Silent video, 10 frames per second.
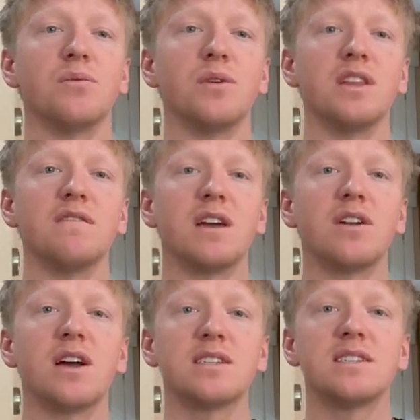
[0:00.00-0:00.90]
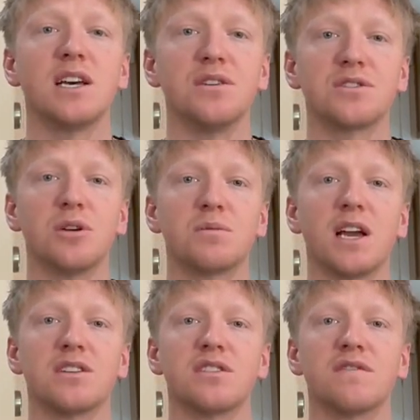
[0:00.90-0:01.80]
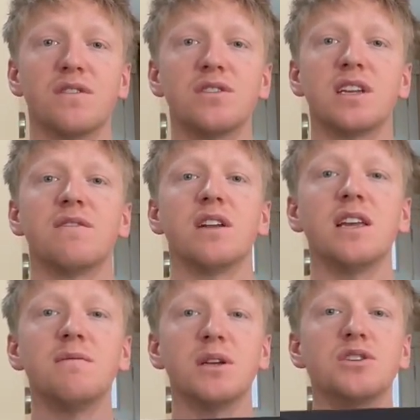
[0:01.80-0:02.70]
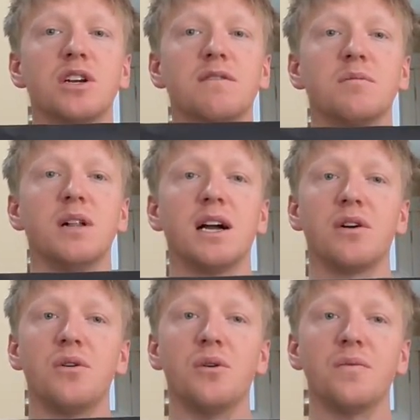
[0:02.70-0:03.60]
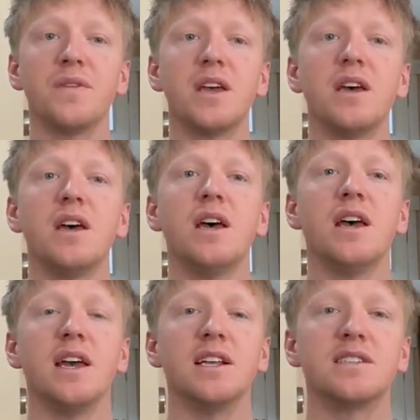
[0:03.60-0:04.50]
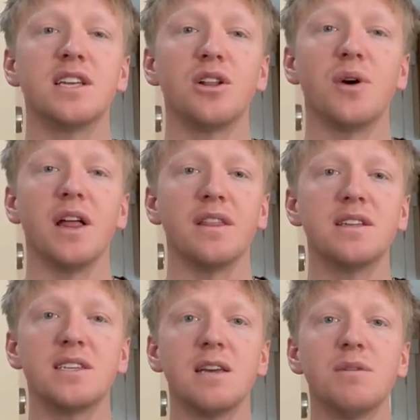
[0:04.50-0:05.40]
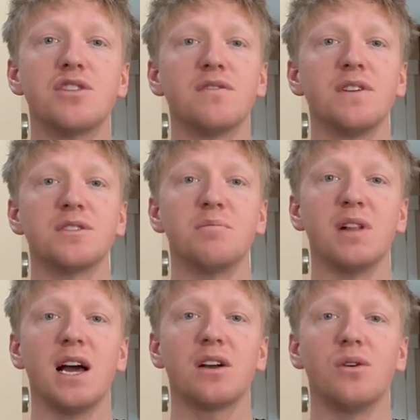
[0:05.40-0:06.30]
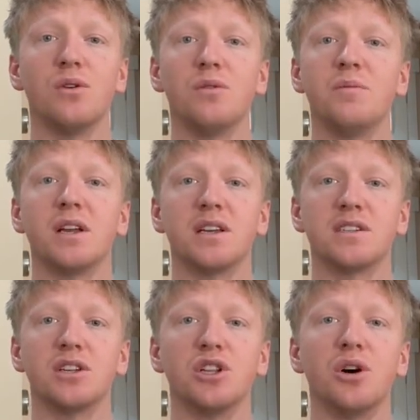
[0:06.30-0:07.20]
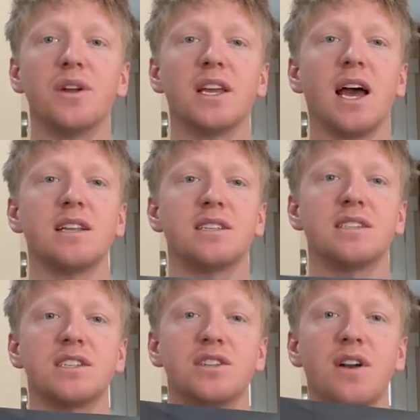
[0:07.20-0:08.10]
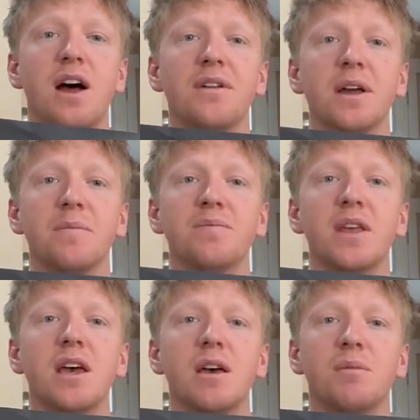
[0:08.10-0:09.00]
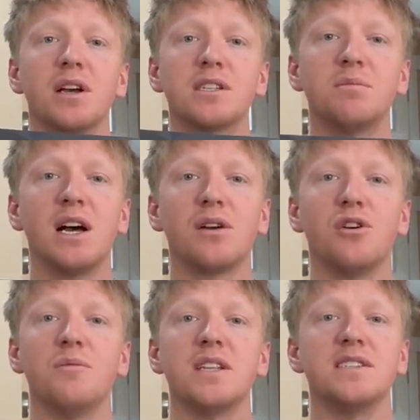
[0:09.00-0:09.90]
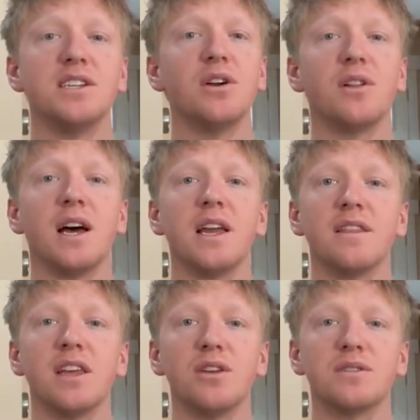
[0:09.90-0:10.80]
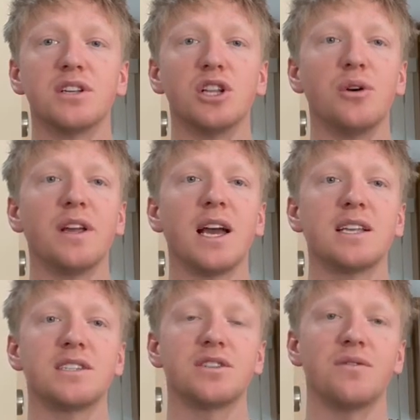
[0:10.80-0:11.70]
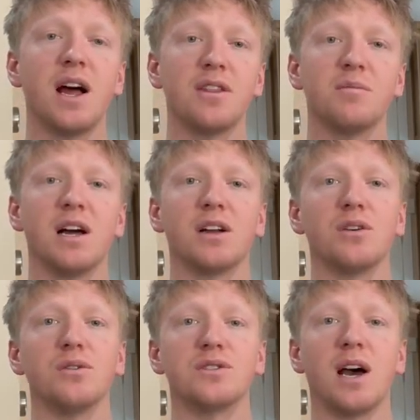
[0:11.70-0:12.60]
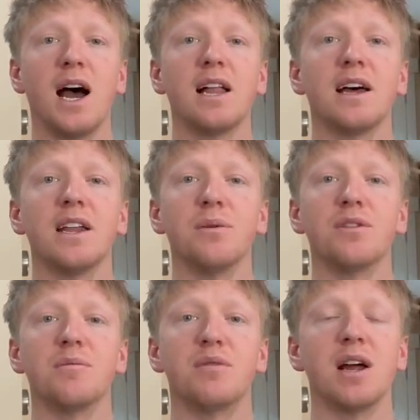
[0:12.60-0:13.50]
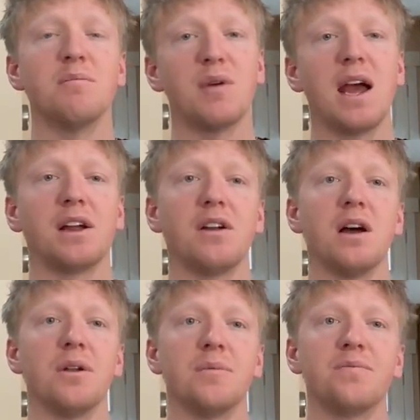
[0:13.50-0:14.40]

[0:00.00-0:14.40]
when the Event Horizon Telescope captured the first ever image of a black hole. Its silhouette. This image reveals a black hole because of the glowing gases that surround it. Because the black hole emits zero light, they use the glowing gases around the black hole to highlight it with a bright background.